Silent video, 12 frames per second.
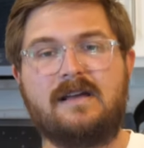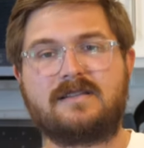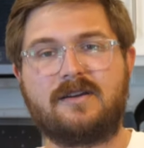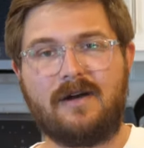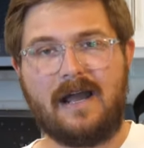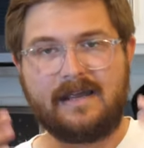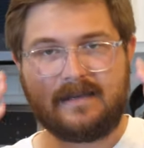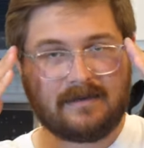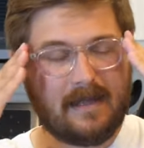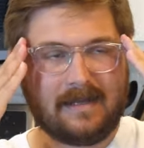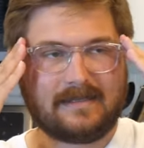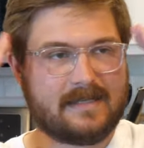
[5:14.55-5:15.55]
So I,
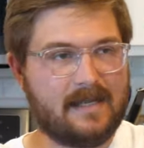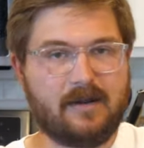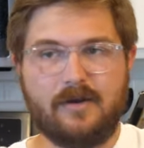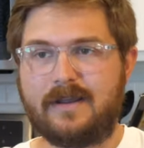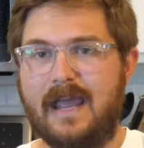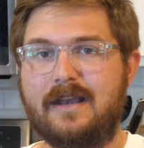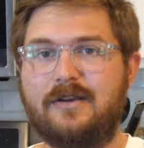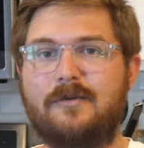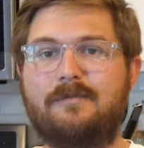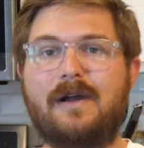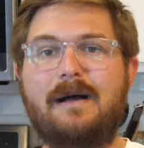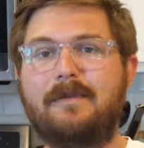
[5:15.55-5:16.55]
I said, okay, no
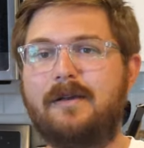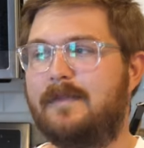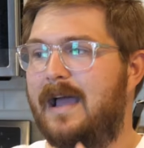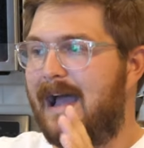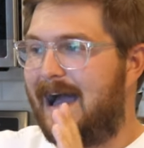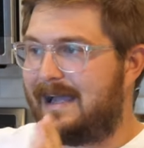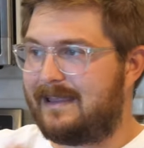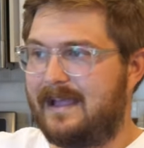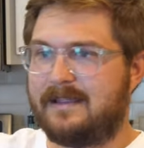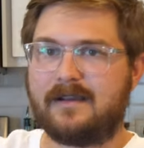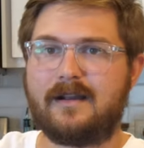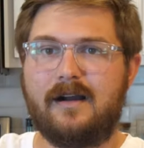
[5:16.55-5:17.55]
problem. I
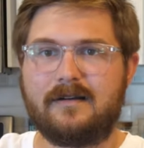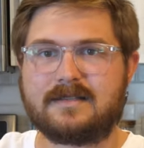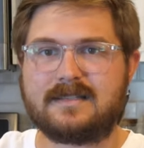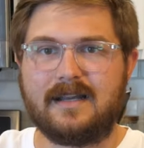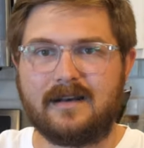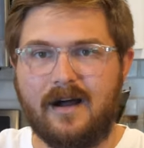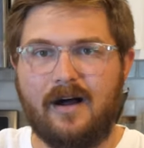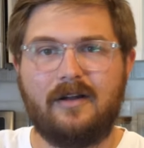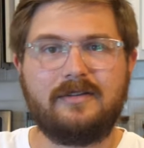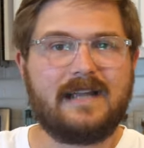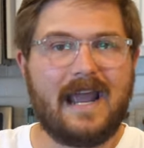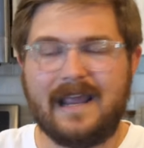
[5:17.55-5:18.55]
let the car sit
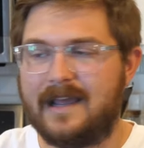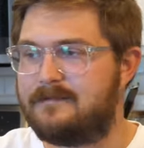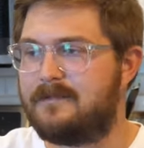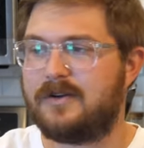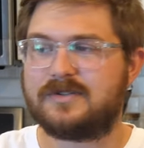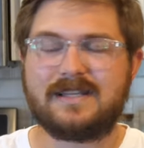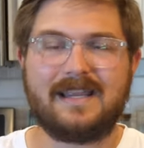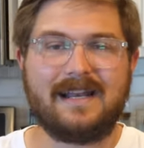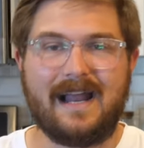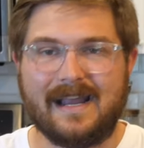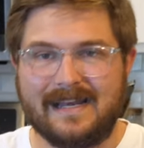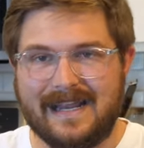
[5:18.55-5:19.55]
all day and most of the
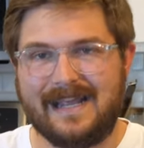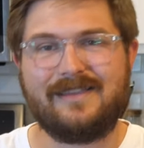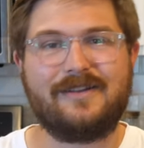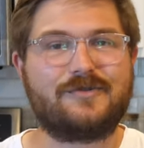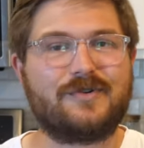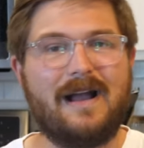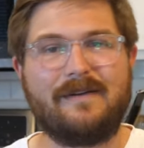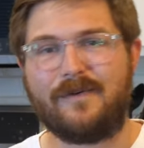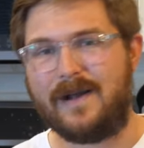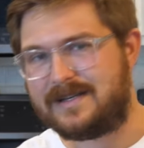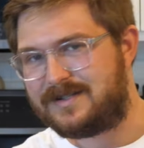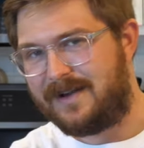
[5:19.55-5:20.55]
night in the
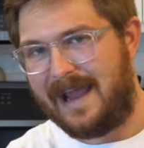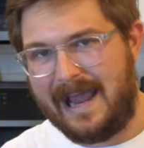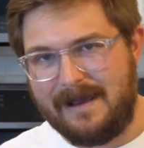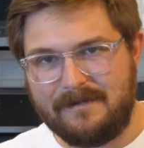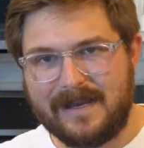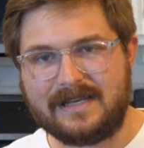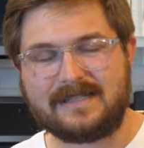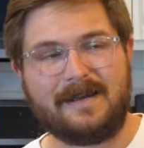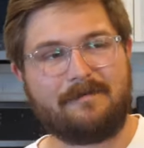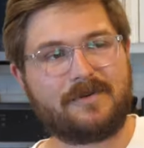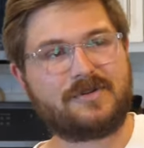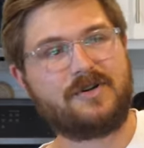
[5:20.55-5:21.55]
driveway to ambient
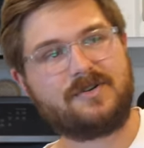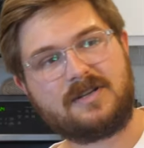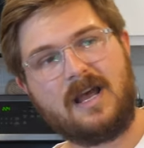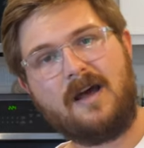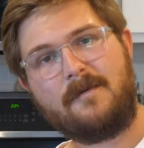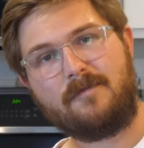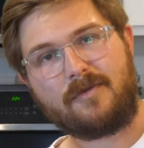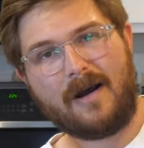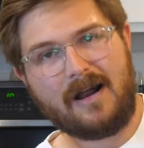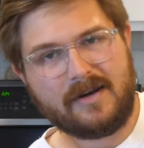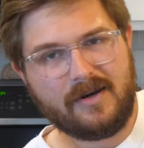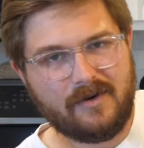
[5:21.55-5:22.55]
temperatures,
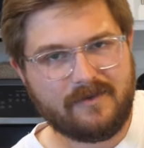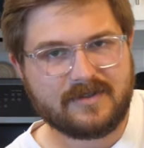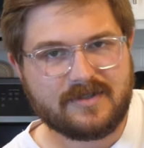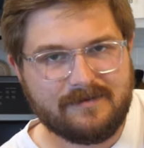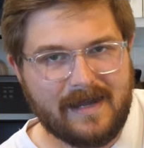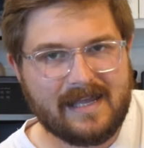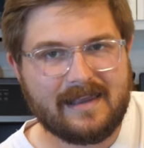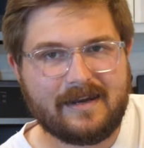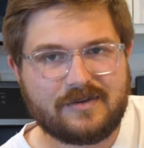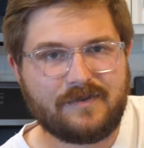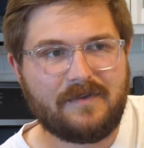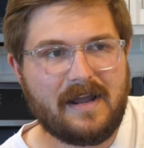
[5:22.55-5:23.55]
brought it over to my
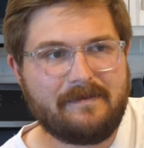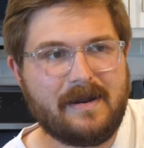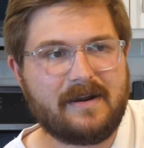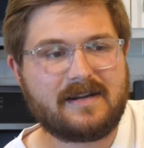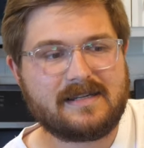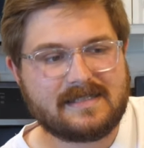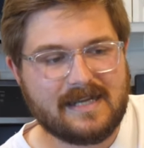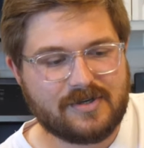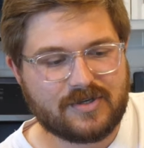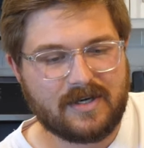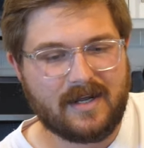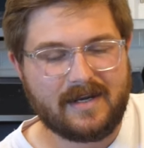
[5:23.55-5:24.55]
Electrify America
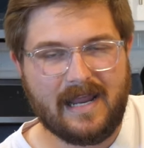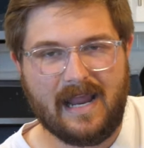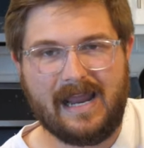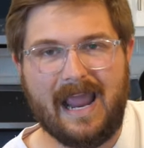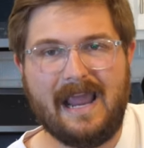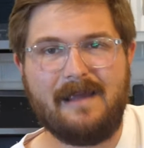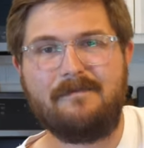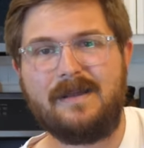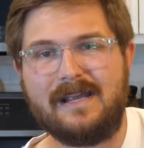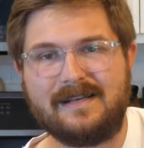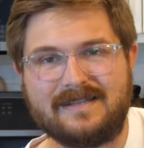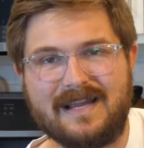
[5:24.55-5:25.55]
station on a
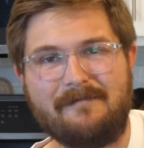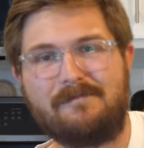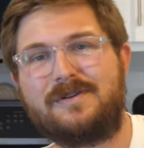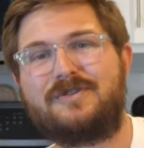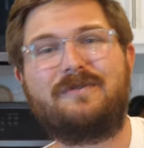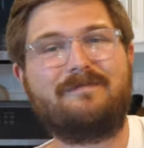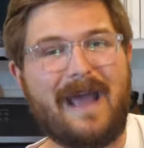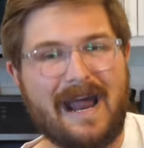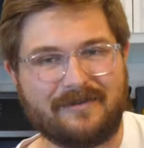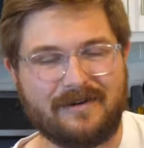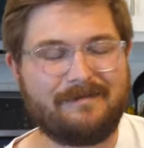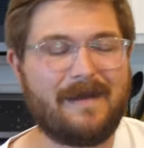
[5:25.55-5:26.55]
ambient temperature
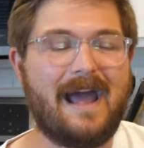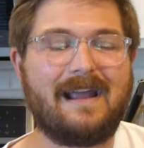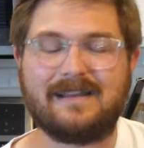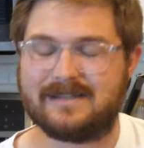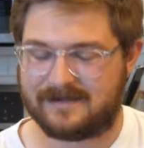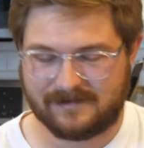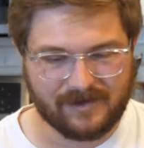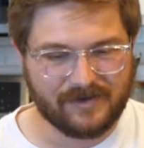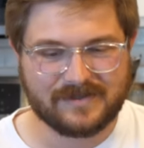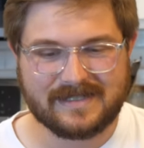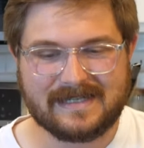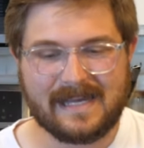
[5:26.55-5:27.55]
battery pack as
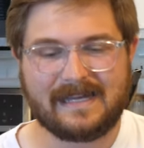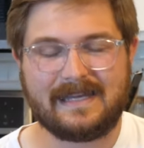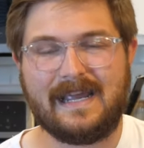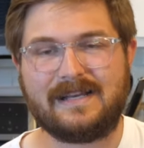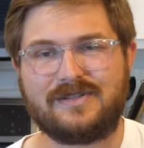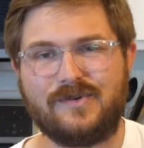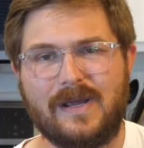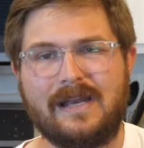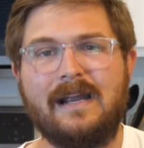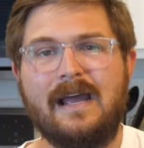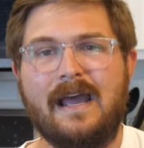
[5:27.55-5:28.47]
close as I could get to it